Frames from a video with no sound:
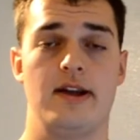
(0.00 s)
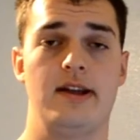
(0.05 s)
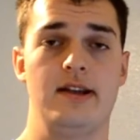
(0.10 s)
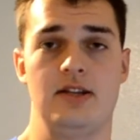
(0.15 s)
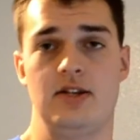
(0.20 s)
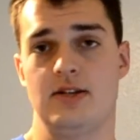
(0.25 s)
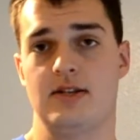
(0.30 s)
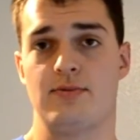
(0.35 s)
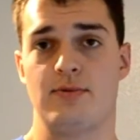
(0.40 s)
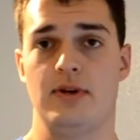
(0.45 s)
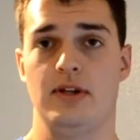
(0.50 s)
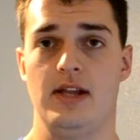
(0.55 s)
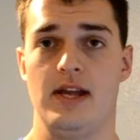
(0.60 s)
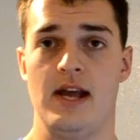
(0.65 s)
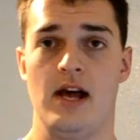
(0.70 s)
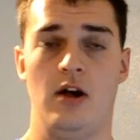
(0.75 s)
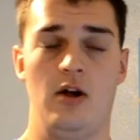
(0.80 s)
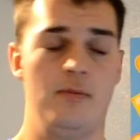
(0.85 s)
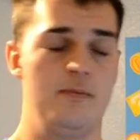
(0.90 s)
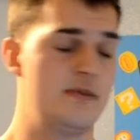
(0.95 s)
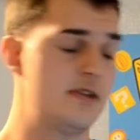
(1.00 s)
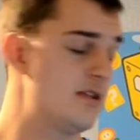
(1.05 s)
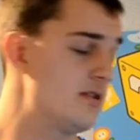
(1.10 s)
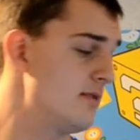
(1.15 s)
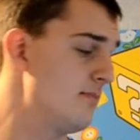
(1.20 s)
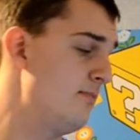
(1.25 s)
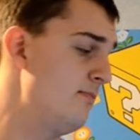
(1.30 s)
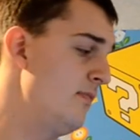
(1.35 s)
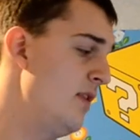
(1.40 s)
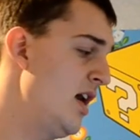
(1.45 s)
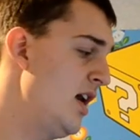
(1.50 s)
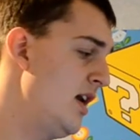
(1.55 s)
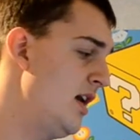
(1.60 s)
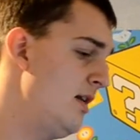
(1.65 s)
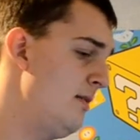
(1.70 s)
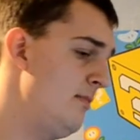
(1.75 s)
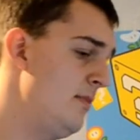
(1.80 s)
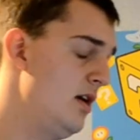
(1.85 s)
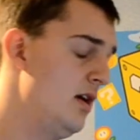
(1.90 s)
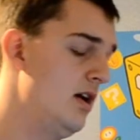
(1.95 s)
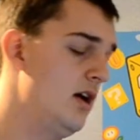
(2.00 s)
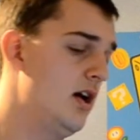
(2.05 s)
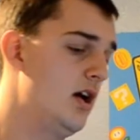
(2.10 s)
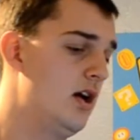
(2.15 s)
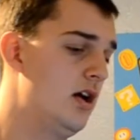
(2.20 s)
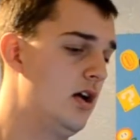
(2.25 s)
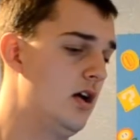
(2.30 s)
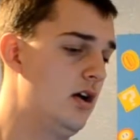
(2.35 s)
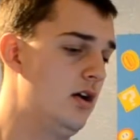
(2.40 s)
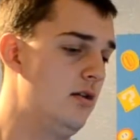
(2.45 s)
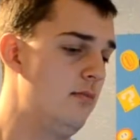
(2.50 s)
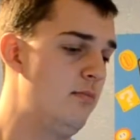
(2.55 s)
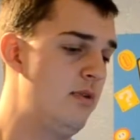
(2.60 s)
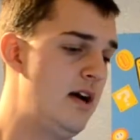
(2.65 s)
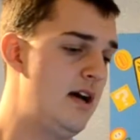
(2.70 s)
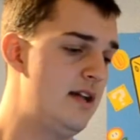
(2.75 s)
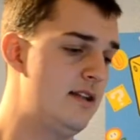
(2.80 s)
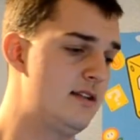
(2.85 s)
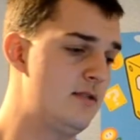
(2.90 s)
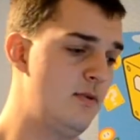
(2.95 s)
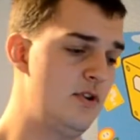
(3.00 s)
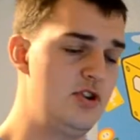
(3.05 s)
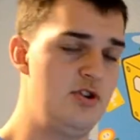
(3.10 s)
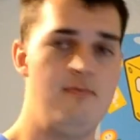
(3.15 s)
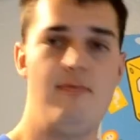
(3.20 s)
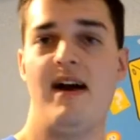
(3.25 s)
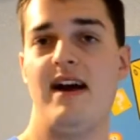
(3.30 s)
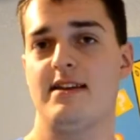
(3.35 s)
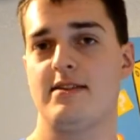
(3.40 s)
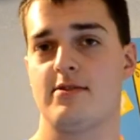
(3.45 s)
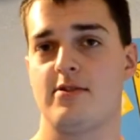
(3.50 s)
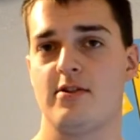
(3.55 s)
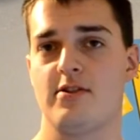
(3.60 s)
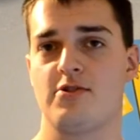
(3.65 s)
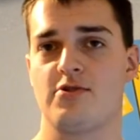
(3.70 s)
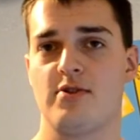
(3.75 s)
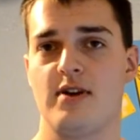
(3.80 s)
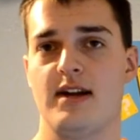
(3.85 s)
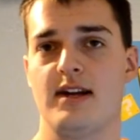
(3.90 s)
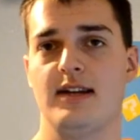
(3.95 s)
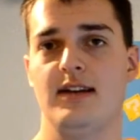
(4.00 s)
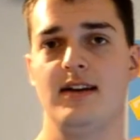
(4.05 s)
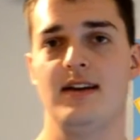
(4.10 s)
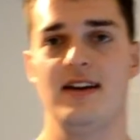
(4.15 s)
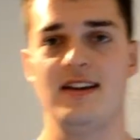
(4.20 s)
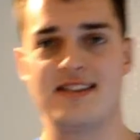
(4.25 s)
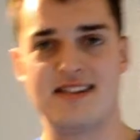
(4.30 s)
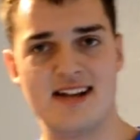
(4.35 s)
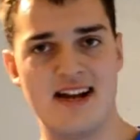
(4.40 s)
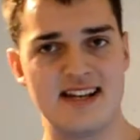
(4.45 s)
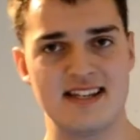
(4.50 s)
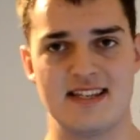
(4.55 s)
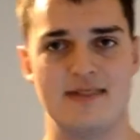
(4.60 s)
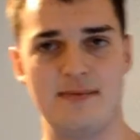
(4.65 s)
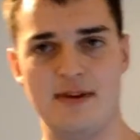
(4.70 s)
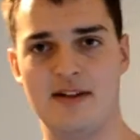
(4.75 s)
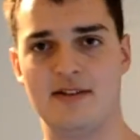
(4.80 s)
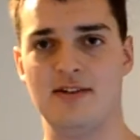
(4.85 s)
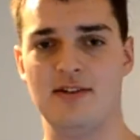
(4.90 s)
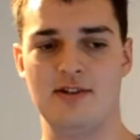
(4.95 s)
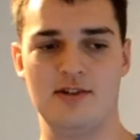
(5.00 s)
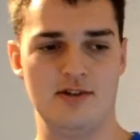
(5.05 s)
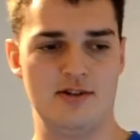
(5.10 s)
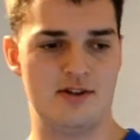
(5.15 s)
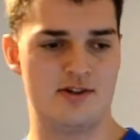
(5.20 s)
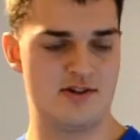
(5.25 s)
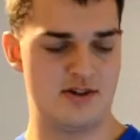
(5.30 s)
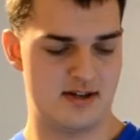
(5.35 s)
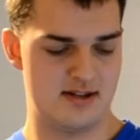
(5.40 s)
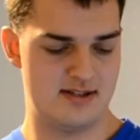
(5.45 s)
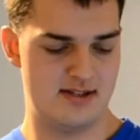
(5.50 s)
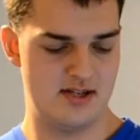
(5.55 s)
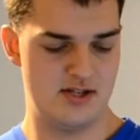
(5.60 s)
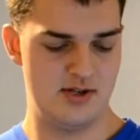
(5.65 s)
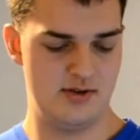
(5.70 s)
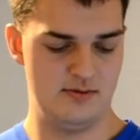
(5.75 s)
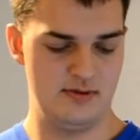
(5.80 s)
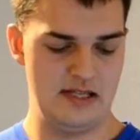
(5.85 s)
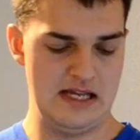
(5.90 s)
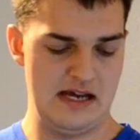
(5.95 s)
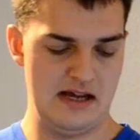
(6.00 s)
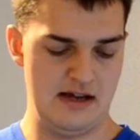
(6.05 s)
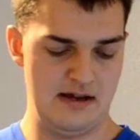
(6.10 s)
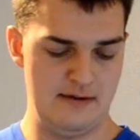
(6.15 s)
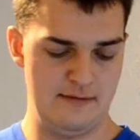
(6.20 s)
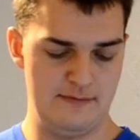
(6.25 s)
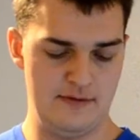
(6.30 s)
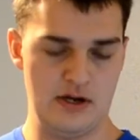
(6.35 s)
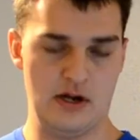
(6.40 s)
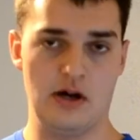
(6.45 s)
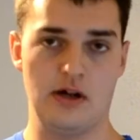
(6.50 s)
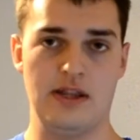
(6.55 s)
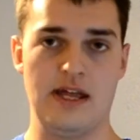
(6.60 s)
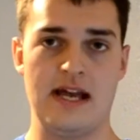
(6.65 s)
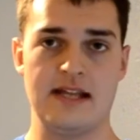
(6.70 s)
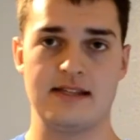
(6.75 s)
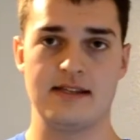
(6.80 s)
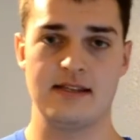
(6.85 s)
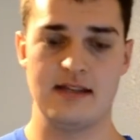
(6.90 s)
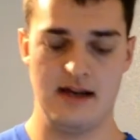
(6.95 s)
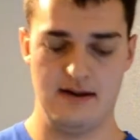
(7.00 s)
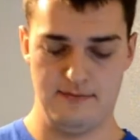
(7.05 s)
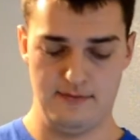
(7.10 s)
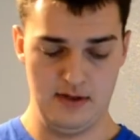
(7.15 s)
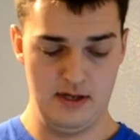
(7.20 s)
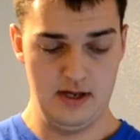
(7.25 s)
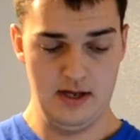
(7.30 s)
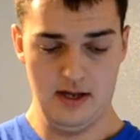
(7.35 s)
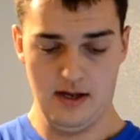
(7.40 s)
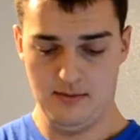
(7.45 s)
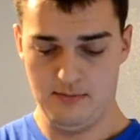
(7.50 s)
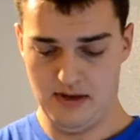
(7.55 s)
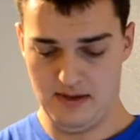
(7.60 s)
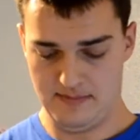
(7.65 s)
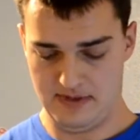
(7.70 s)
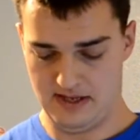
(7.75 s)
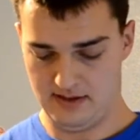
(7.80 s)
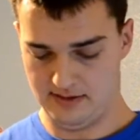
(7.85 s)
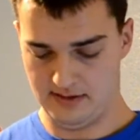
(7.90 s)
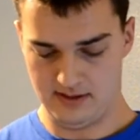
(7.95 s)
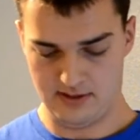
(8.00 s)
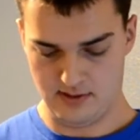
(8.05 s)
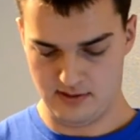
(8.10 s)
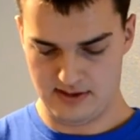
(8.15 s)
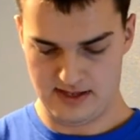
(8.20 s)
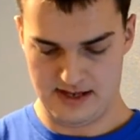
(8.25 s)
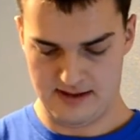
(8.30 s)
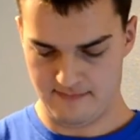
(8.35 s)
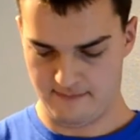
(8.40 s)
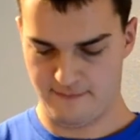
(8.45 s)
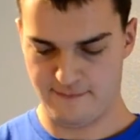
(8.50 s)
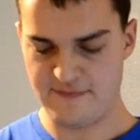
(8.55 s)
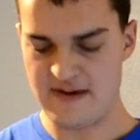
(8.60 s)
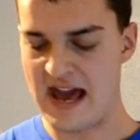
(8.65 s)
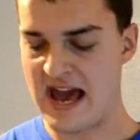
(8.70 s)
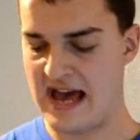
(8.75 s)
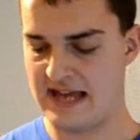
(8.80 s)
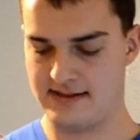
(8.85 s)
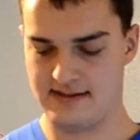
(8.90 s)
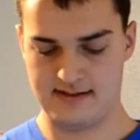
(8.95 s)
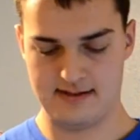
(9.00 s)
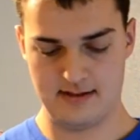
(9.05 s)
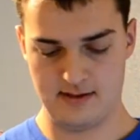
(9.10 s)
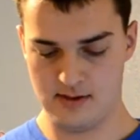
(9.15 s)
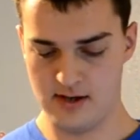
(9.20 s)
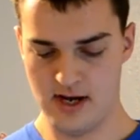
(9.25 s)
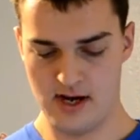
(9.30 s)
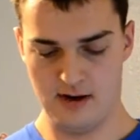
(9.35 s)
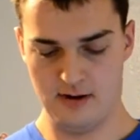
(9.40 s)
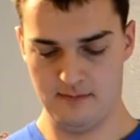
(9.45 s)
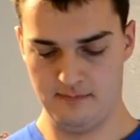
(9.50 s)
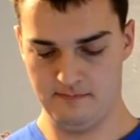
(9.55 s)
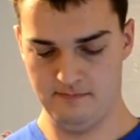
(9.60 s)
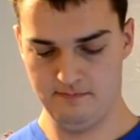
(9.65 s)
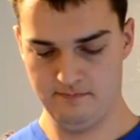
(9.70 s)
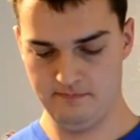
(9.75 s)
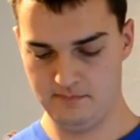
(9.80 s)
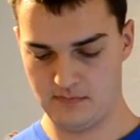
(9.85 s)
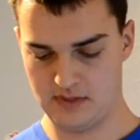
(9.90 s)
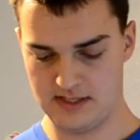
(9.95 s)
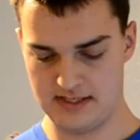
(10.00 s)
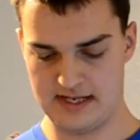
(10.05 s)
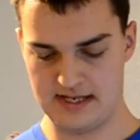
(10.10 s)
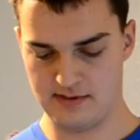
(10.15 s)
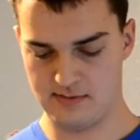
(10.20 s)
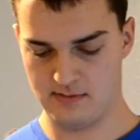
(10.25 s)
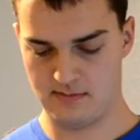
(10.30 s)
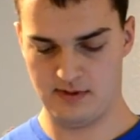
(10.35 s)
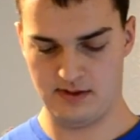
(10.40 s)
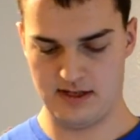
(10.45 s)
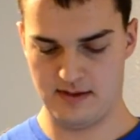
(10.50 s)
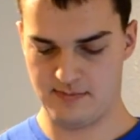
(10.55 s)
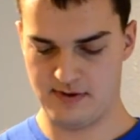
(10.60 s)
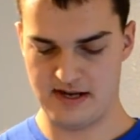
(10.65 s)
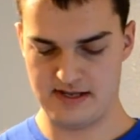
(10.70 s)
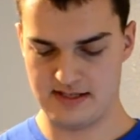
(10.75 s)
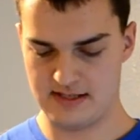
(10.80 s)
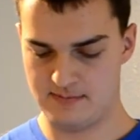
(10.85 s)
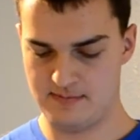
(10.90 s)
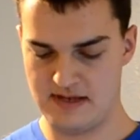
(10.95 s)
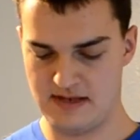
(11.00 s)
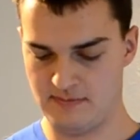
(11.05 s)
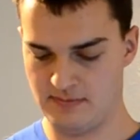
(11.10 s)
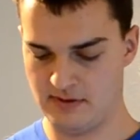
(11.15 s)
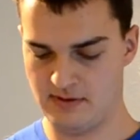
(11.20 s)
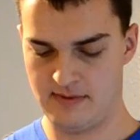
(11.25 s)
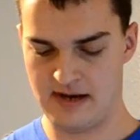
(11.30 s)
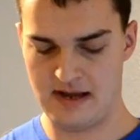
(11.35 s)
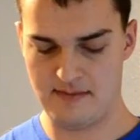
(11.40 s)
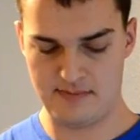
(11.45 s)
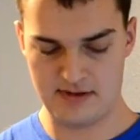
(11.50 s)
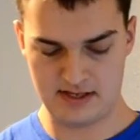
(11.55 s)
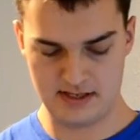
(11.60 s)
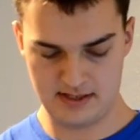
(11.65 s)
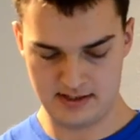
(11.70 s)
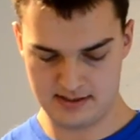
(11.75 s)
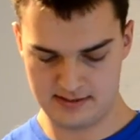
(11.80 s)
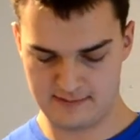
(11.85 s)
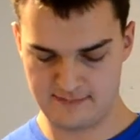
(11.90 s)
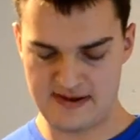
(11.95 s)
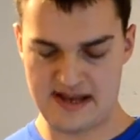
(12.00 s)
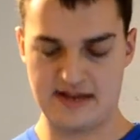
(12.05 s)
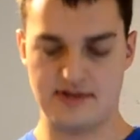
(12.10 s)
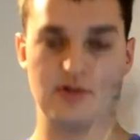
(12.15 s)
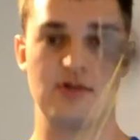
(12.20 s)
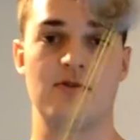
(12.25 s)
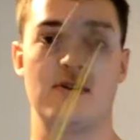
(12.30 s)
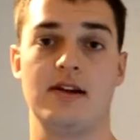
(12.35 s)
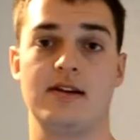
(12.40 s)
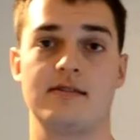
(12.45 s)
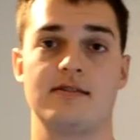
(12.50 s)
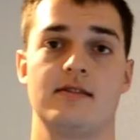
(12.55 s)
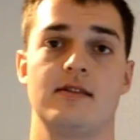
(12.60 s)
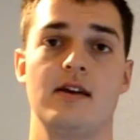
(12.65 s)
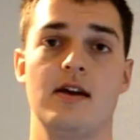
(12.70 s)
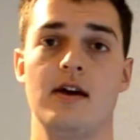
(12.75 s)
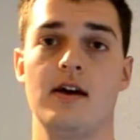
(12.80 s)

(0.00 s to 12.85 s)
It just really helps. But once you've mastered a trick, it's nice to be able to do the tricks that you love and all that stuff, but be able to do them fast, because that's what really impresses people, in my opinion, is fast tricks.